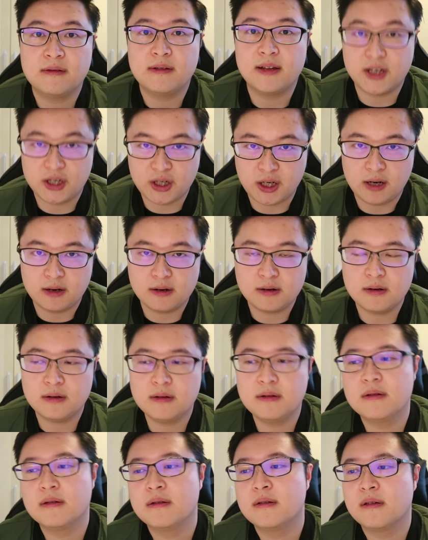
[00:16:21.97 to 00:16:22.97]
this year.
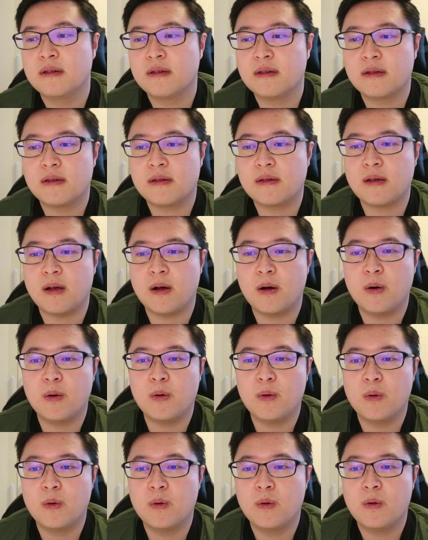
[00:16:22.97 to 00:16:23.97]

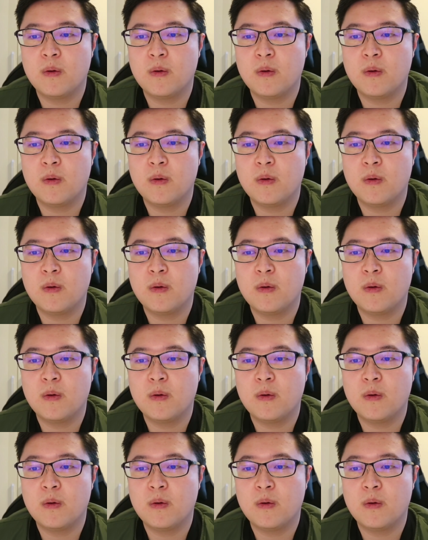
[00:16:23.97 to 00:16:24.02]
So,